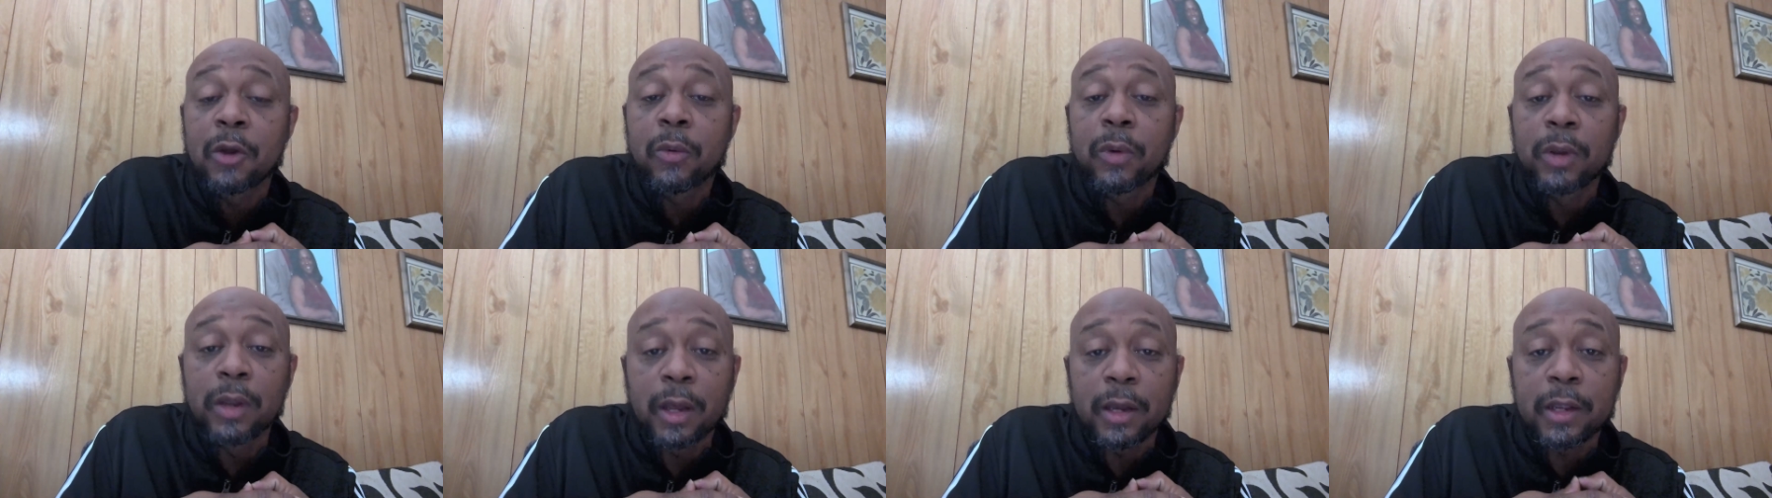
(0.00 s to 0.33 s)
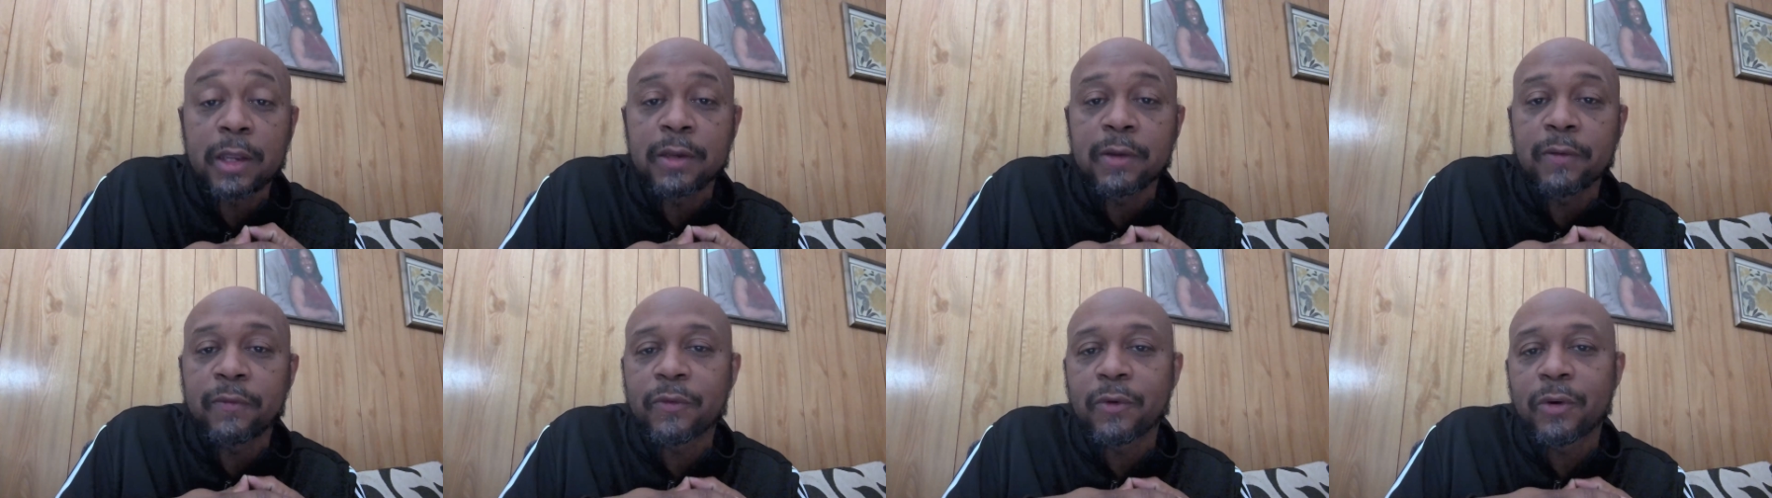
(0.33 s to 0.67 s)
We're
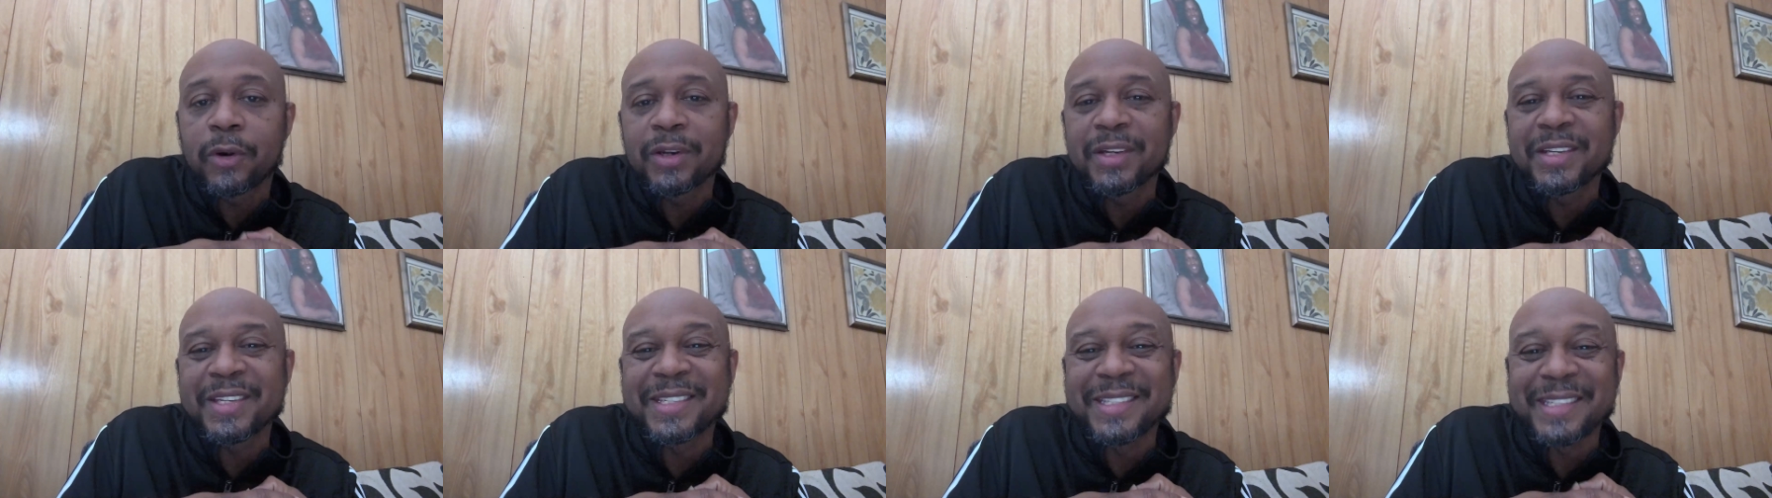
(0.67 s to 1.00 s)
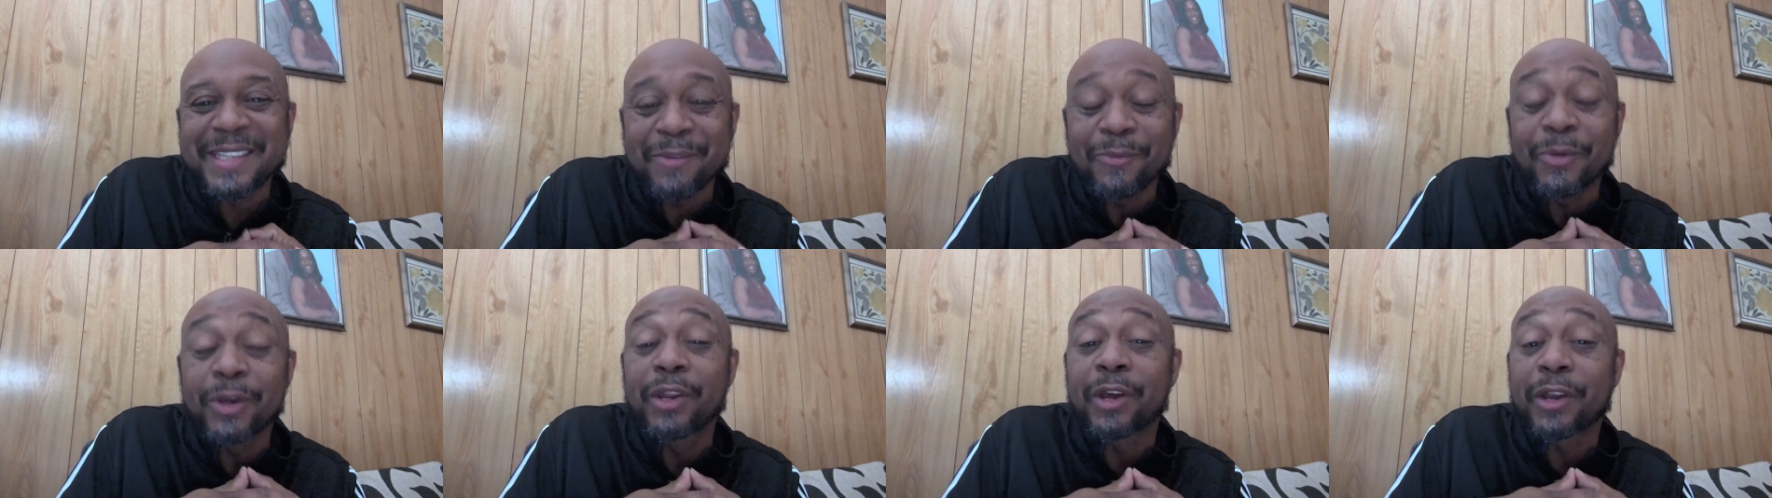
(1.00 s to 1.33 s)
looking forward
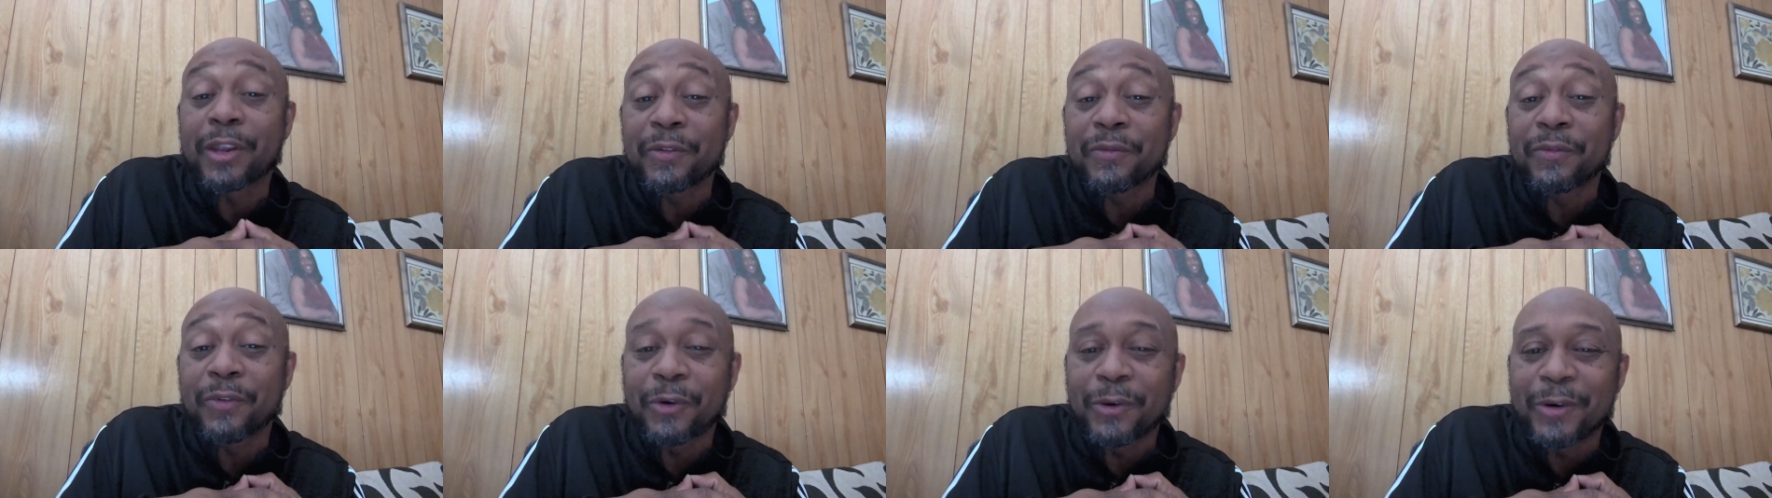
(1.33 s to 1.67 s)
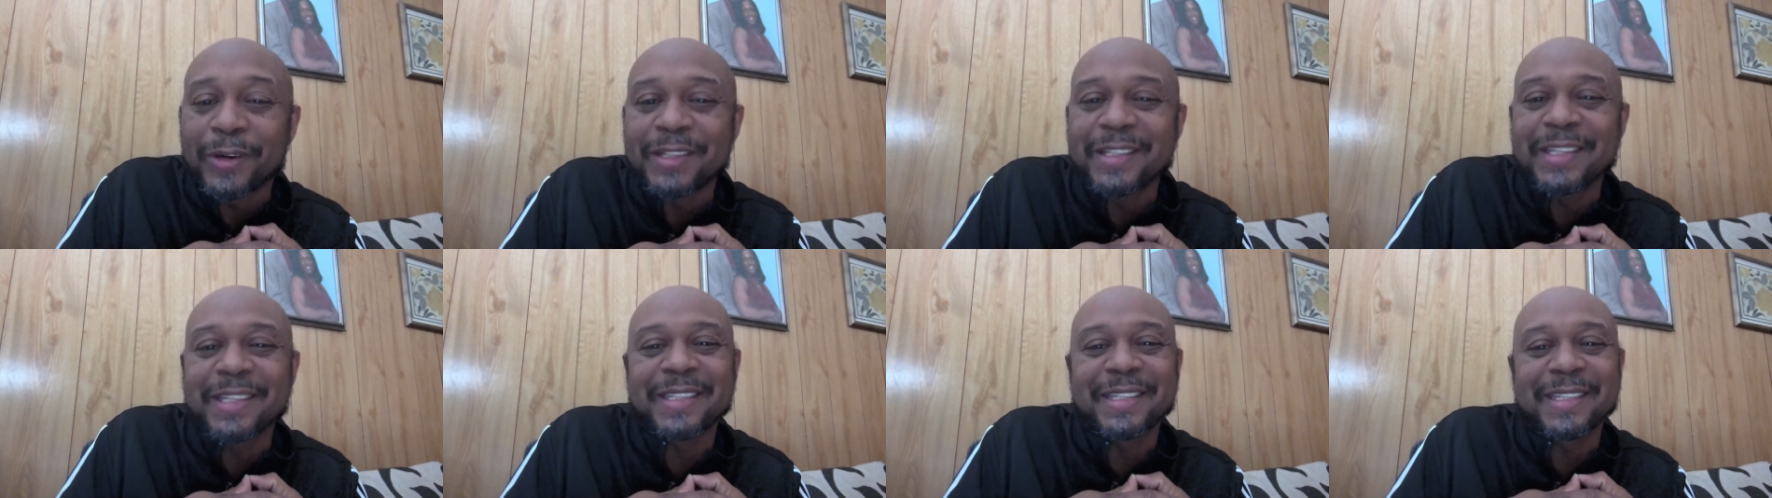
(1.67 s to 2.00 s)
to we're looking
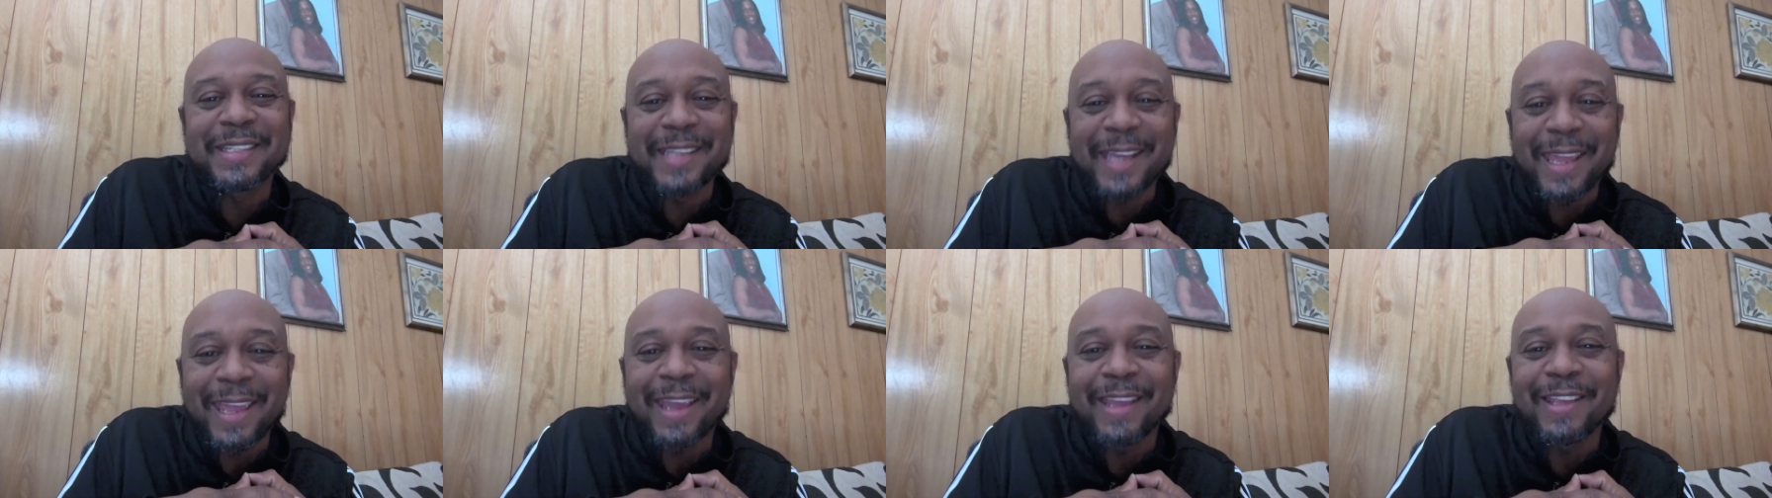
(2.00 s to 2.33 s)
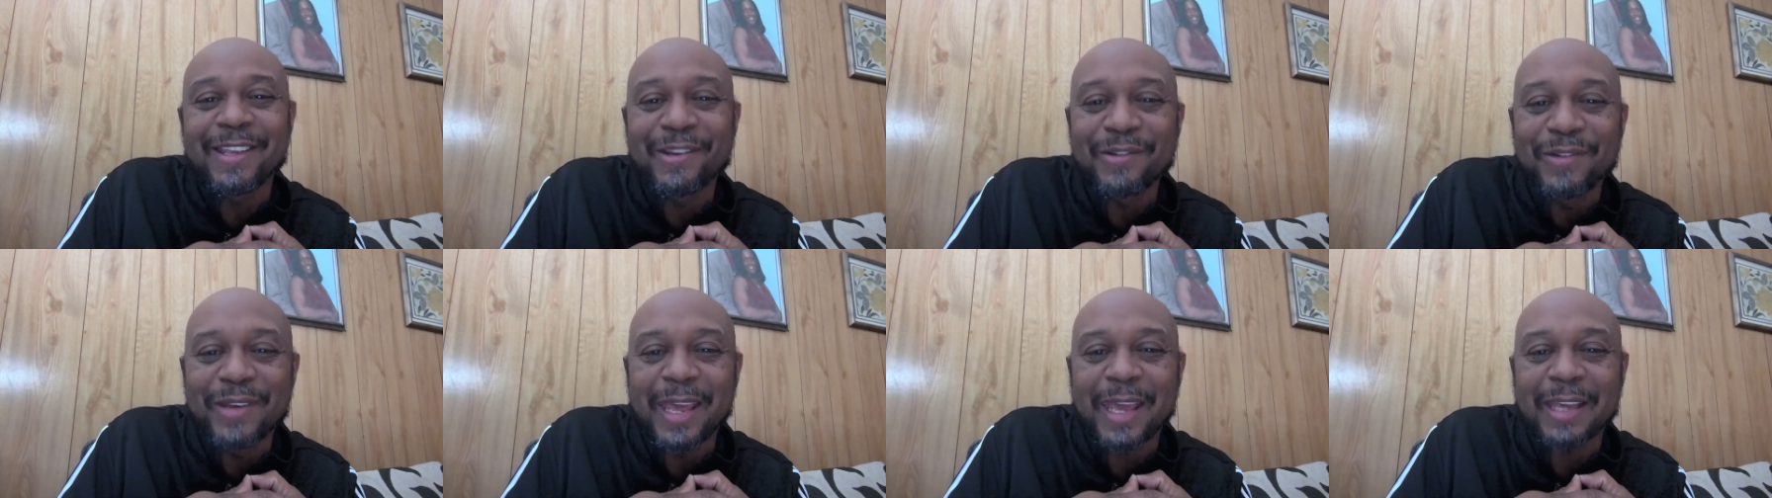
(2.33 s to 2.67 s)
forward to
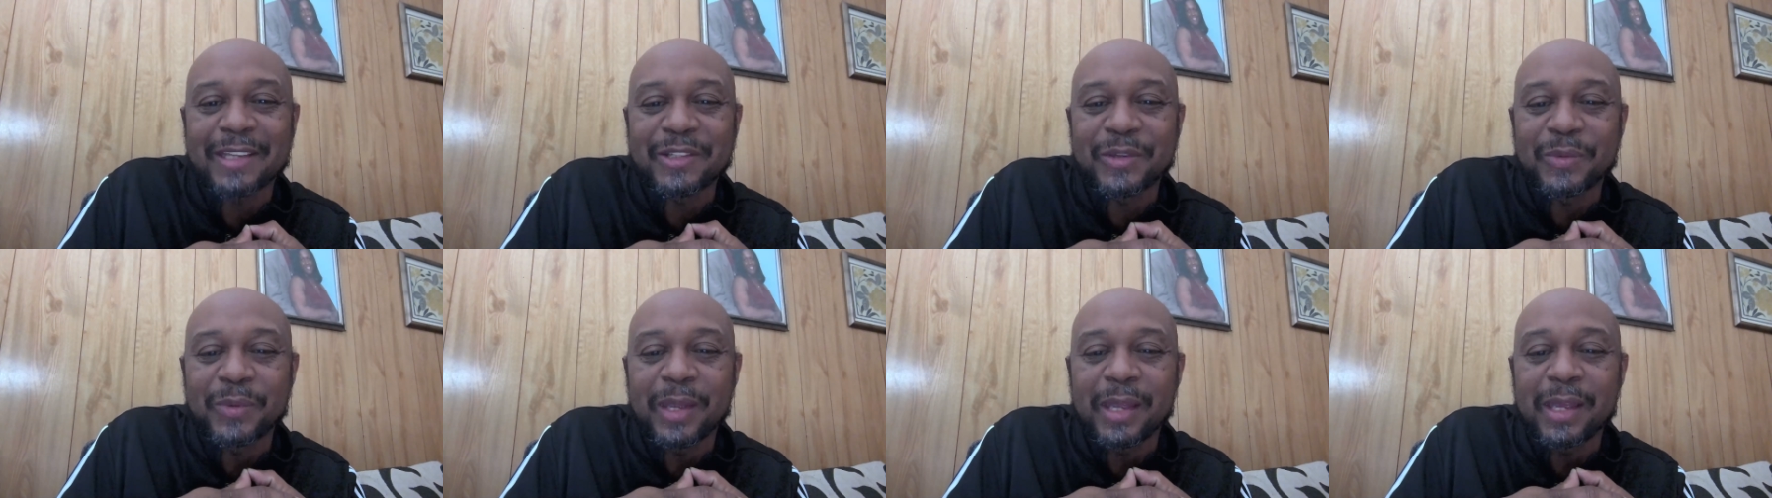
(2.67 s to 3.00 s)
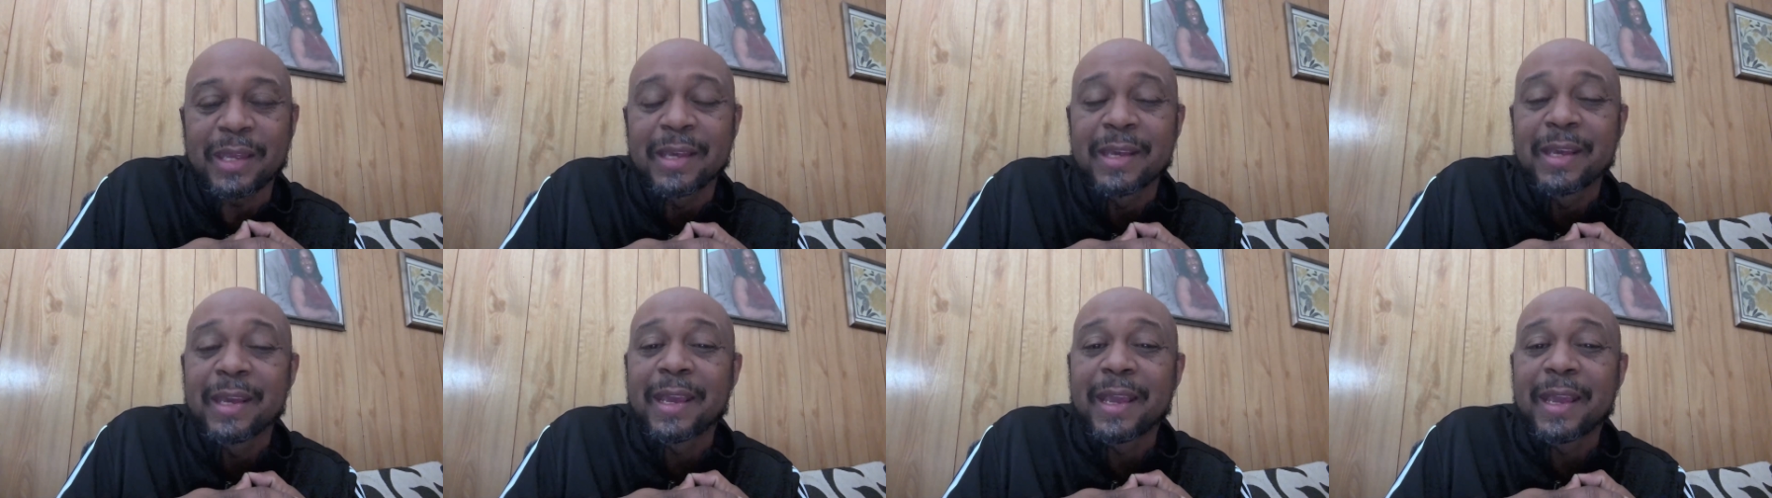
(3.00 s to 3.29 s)
seeing you next week.